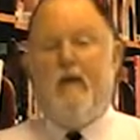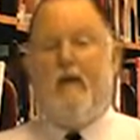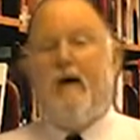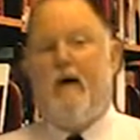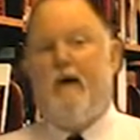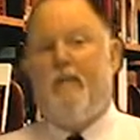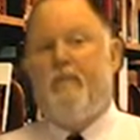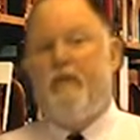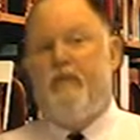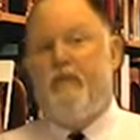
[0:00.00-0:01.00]

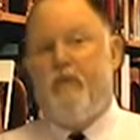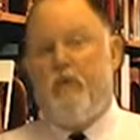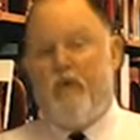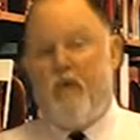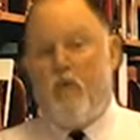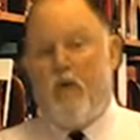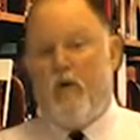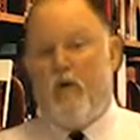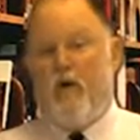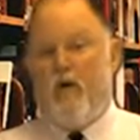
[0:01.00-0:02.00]
Because until we know
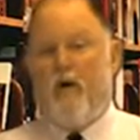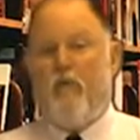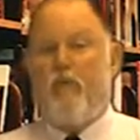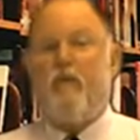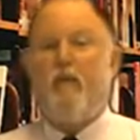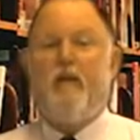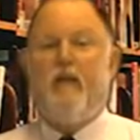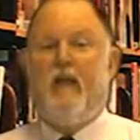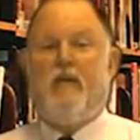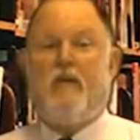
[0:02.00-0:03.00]
where we are, we really
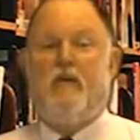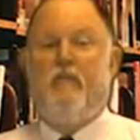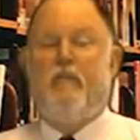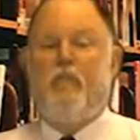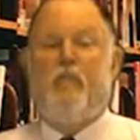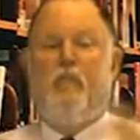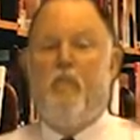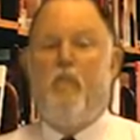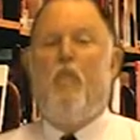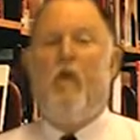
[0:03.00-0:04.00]
can't determine
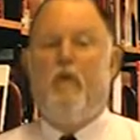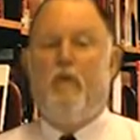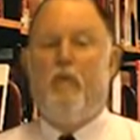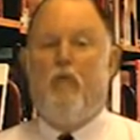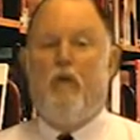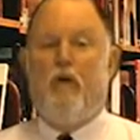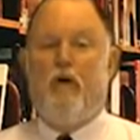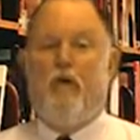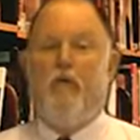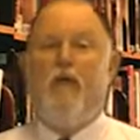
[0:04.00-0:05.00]
where we want to
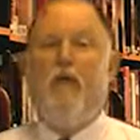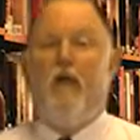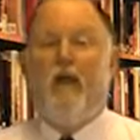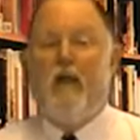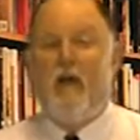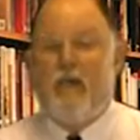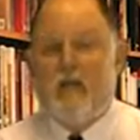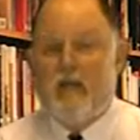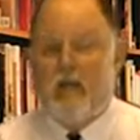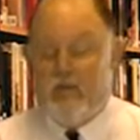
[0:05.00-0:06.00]
go and how we
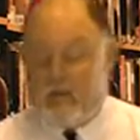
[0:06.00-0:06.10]
need to get